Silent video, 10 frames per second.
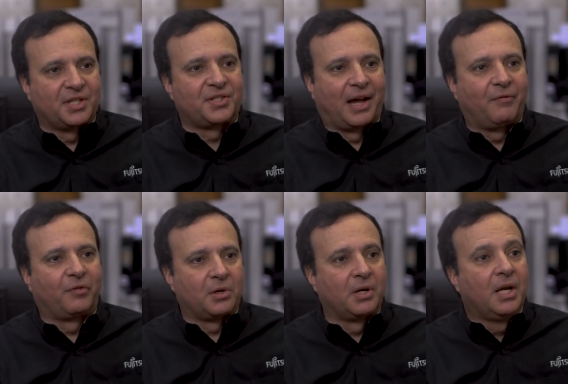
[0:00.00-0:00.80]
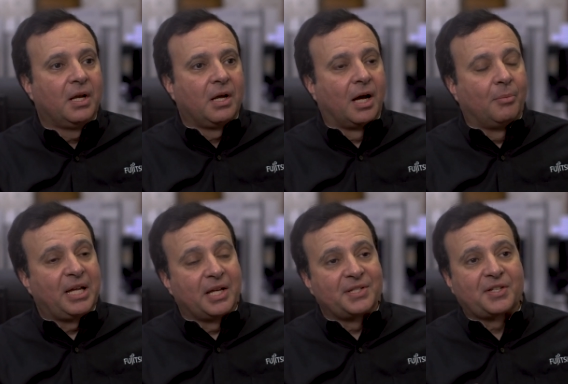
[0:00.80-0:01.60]
to set for,
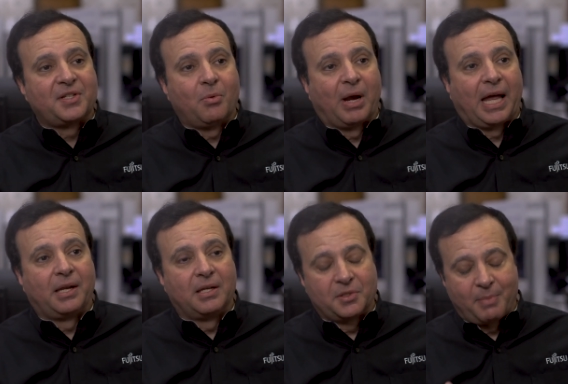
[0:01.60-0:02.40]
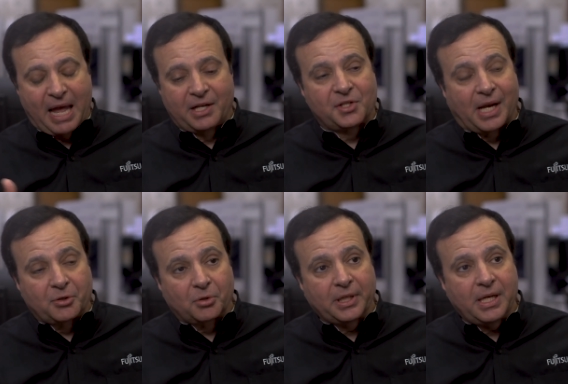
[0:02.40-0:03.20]
because SD-WAN is managed
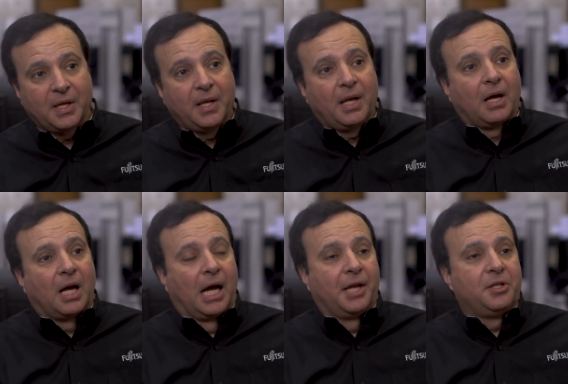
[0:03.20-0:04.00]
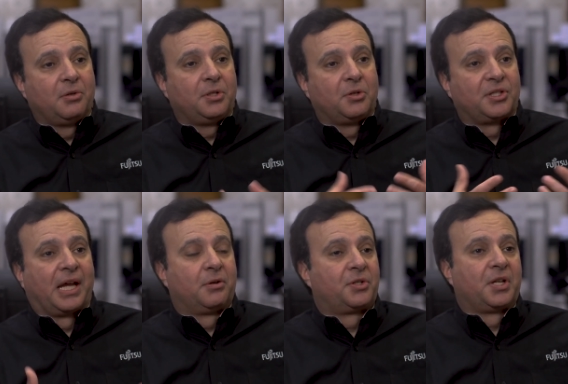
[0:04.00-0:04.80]
centrally, you
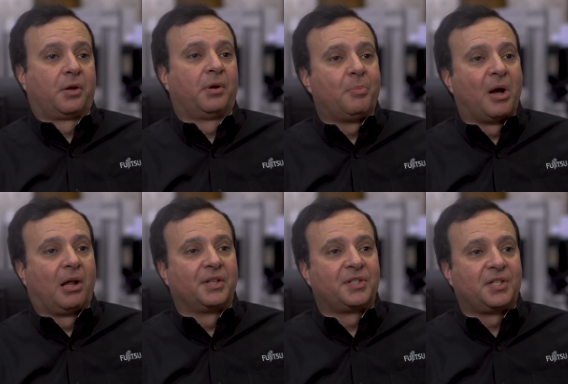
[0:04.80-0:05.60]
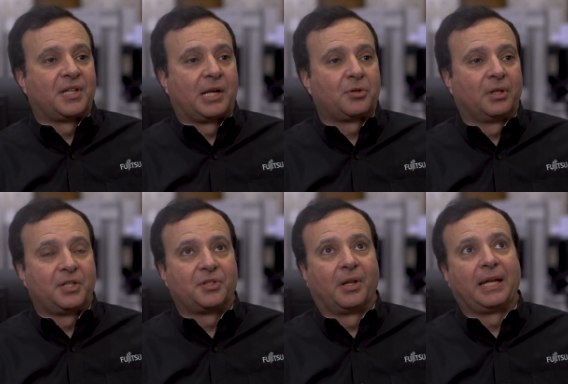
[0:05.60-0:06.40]
set your security policy
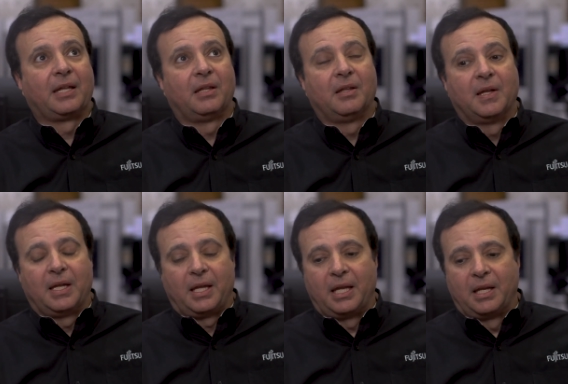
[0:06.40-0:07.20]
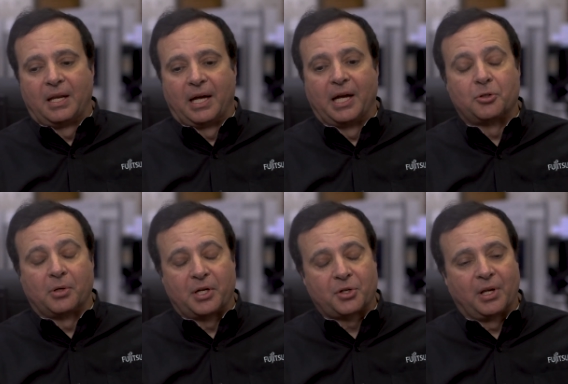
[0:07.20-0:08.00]
centrally. So like in a
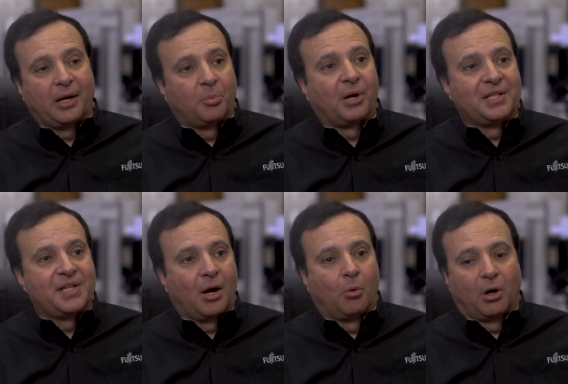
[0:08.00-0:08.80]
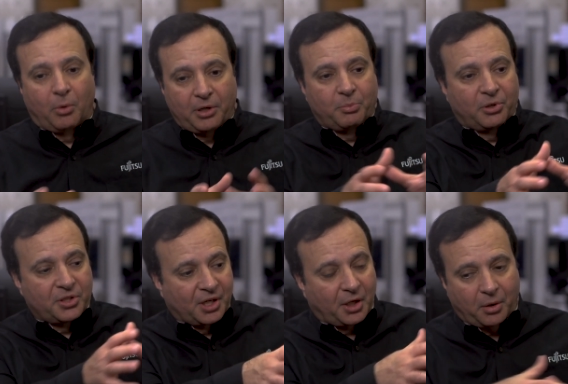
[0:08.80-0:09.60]
traditional enterprise network where you
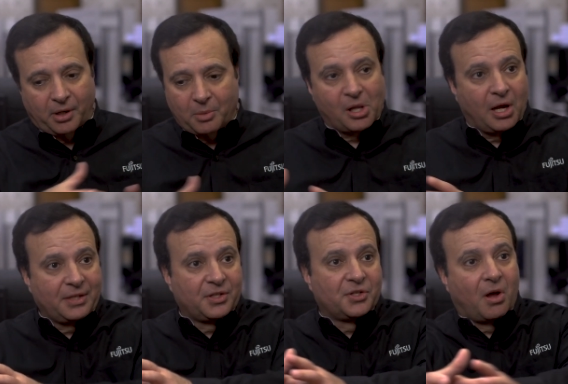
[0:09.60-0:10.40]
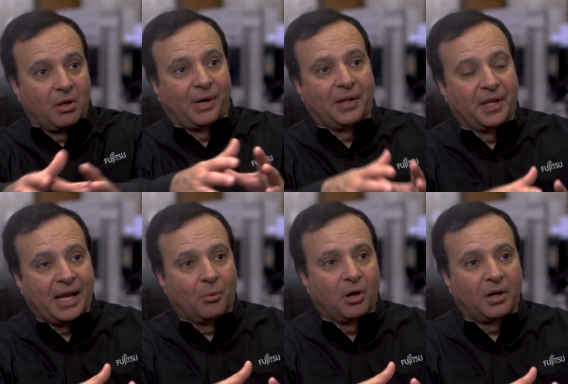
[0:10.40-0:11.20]
put security appliances all around the
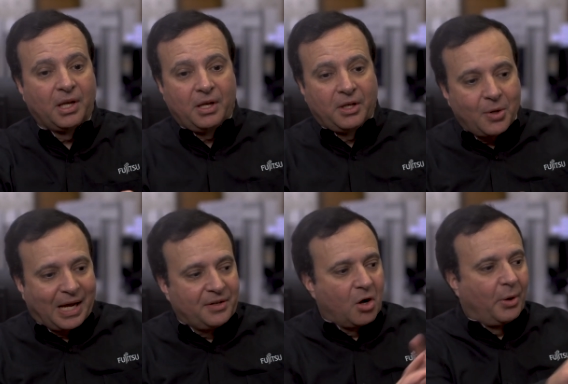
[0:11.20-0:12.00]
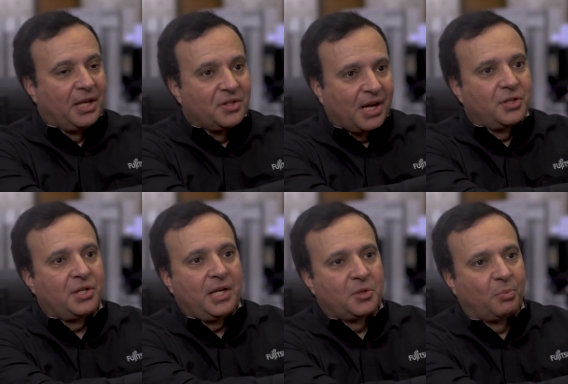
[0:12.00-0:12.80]
network, you had to go in and
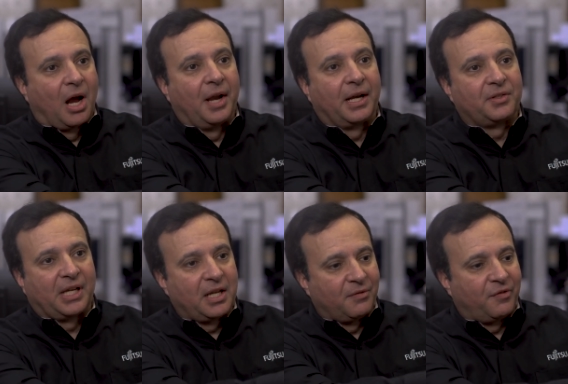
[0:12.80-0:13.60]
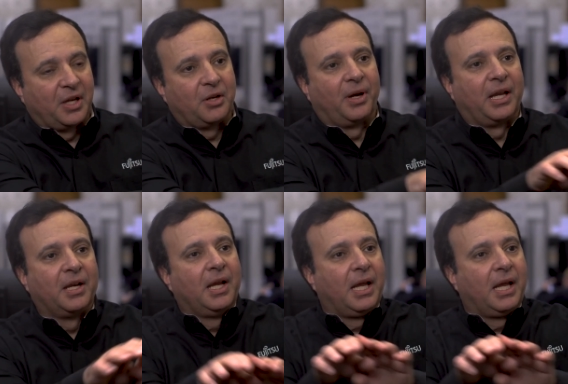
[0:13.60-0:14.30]
touch each product and configure it